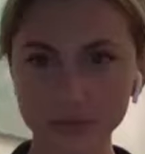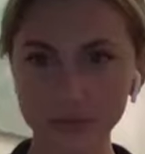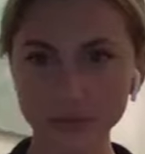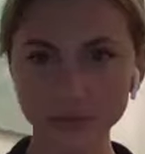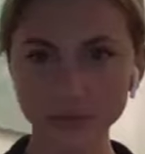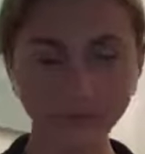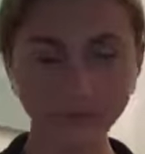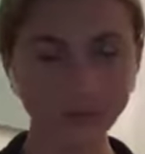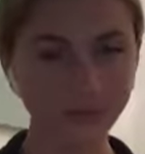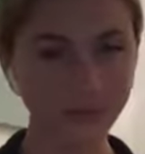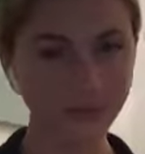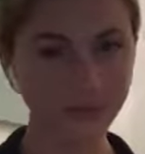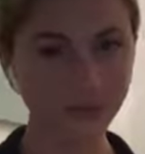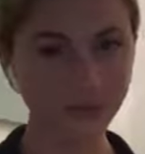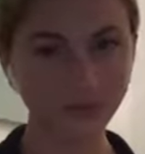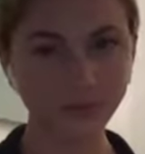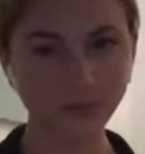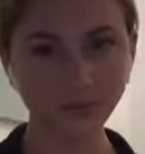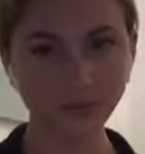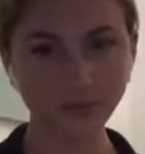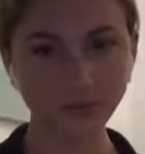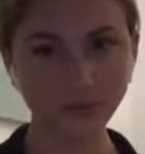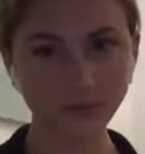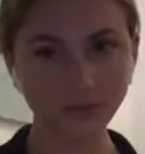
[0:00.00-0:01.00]
But I
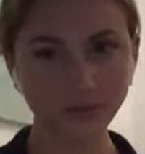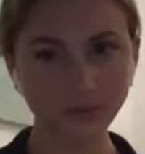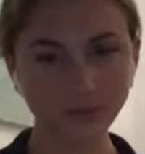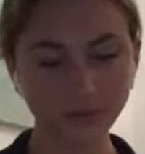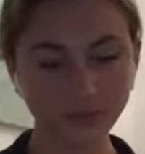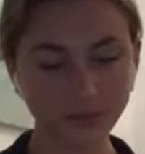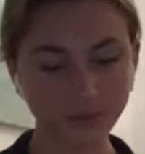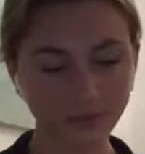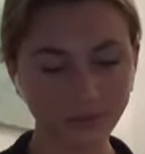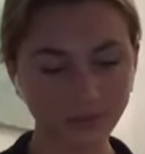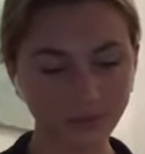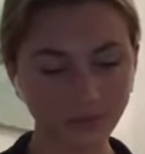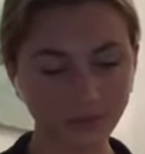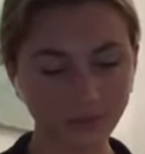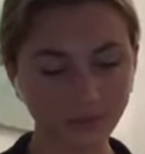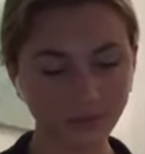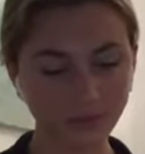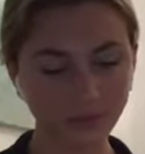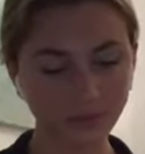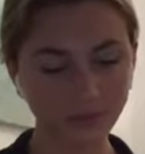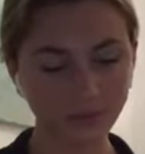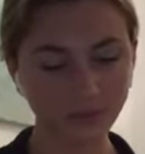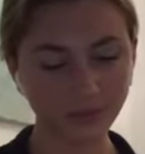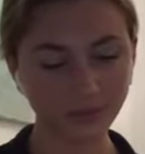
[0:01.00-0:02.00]
also don't picture
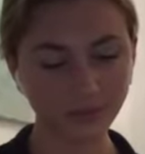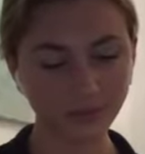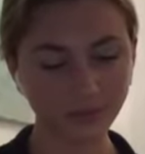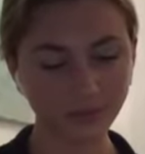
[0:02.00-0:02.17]
them